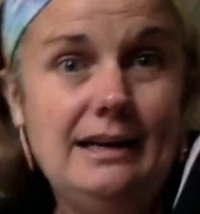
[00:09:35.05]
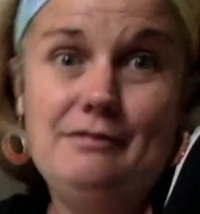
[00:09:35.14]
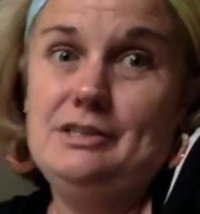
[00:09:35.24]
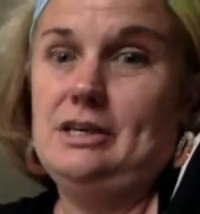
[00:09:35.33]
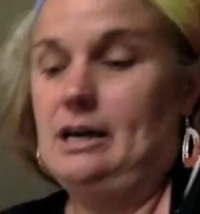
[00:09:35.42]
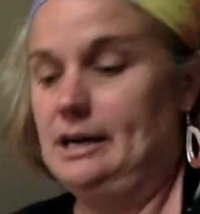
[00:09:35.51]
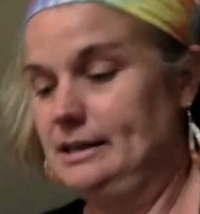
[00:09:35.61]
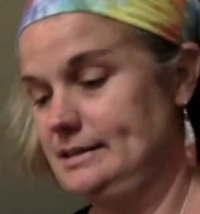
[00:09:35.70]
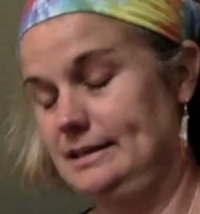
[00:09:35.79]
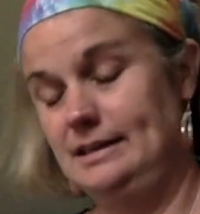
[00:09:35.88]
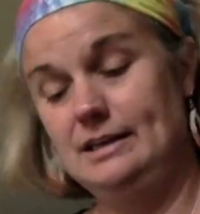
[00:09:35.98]
I have a dog.
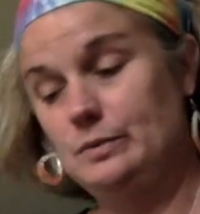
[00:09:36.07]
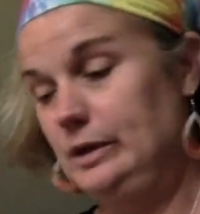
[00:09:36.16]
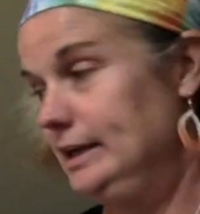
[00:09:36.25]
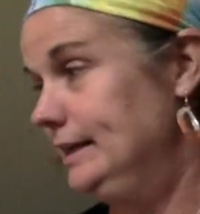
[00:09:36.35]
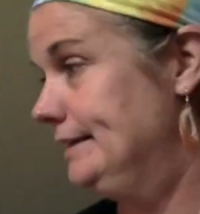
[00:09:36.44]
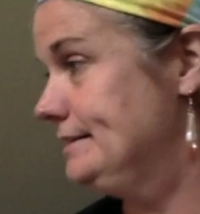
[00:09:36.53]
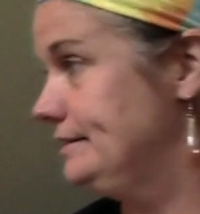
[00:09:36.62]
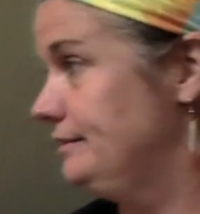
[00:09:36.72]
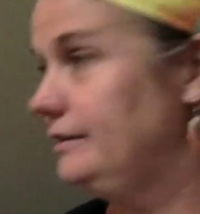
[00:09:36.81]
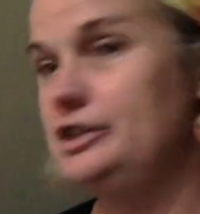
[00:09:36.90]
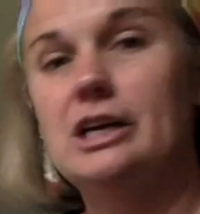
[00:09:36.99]
It is what it is.
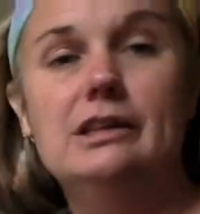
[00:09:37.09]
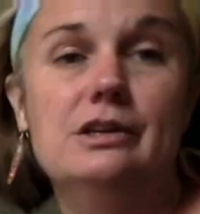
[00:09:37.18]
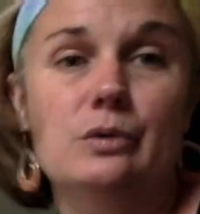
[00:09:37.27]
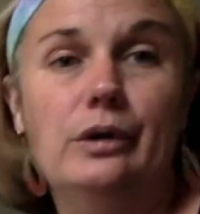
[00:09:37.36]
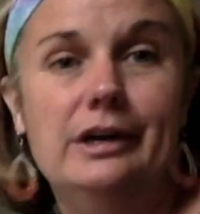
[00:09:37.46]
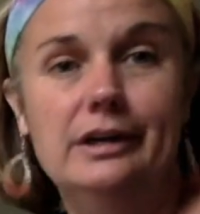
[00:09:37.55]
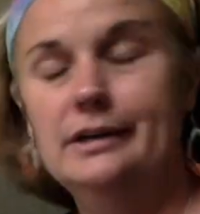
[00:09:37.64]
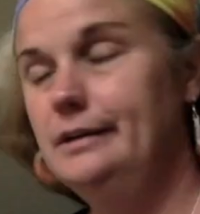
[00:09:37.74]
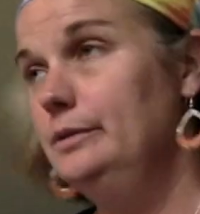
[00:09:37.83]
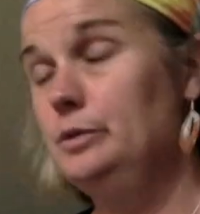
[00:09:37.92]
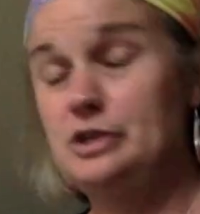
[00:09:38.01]
If I shut the door,
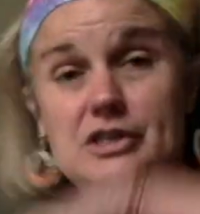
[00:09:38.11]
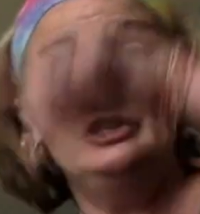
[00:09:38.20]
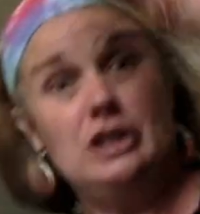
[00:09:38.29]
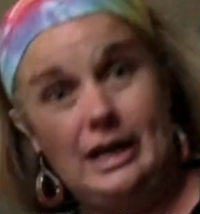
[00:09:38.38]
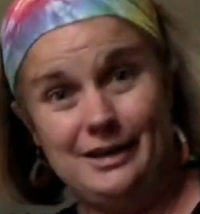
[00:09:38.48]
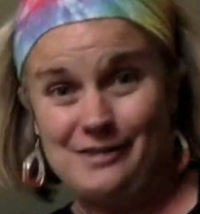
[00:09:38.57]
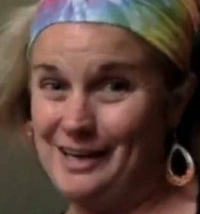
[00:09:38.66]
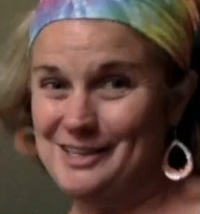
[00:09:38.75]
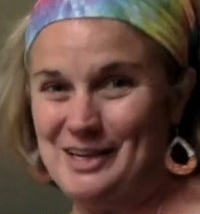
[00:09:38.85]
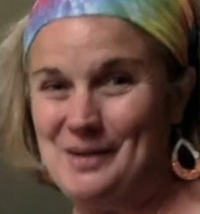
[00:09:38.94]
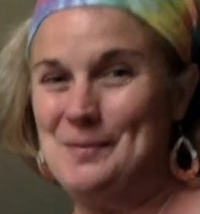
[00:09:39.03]
which is a giant
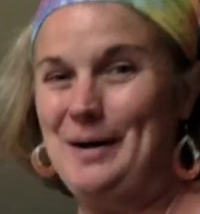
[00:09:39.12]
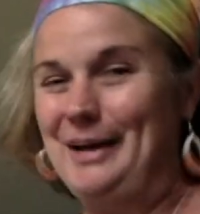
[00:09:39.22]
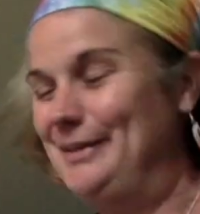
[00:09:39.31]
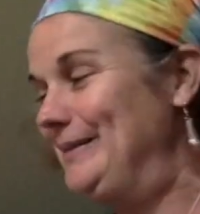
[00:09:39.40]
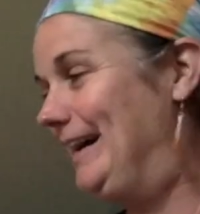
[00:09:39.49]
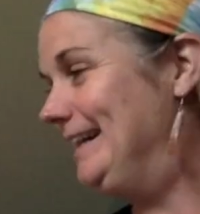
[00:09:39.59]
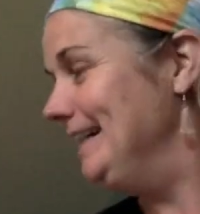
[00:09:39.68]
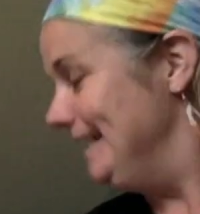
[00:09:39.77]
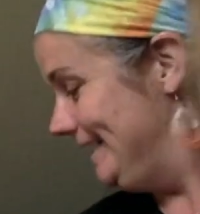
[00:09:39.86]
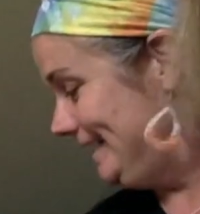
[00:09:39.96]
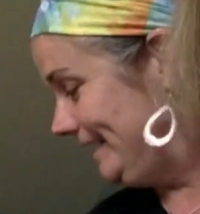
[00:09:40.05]
rectangle, by the way,
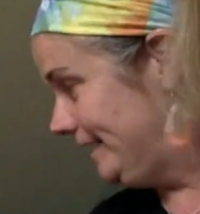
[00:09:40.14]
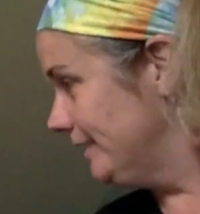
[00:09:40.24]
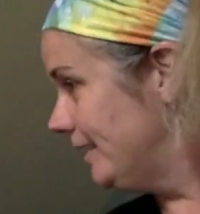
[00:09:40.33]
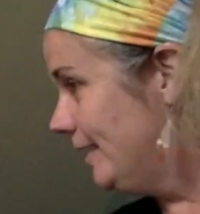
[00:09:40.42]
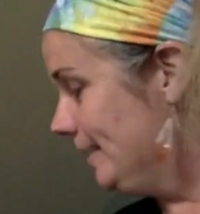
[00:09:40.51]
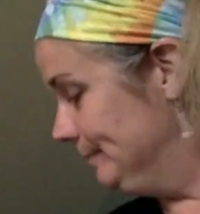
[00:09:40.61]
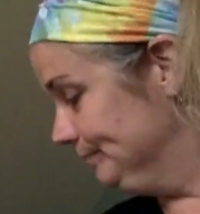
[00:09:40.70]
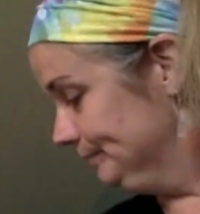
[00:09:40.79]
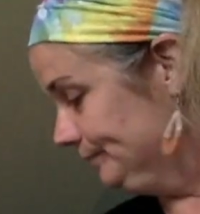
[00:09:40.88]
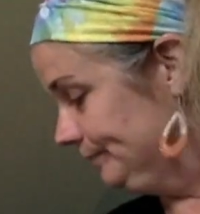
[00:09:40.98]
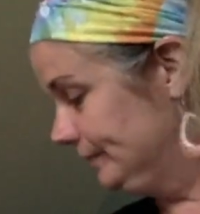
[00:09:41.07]
he
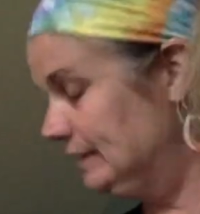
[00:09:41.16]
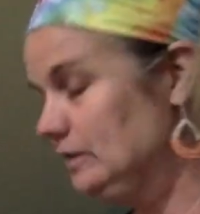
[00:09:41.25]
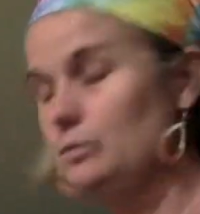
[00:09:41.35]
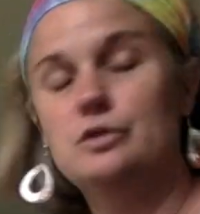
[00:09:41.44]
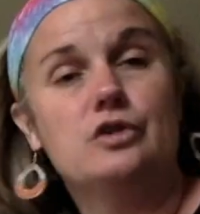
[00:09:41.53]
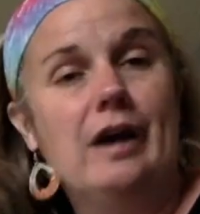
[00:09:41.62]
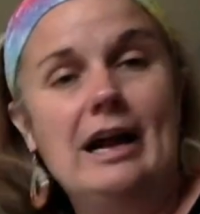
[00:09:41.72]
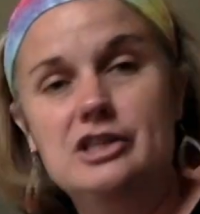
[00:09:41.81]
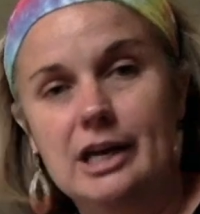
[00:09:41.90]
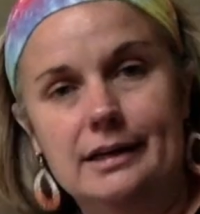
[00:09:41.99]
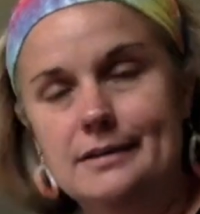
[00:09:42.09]
will
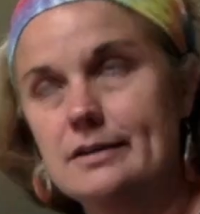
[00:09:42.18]
scratch at it.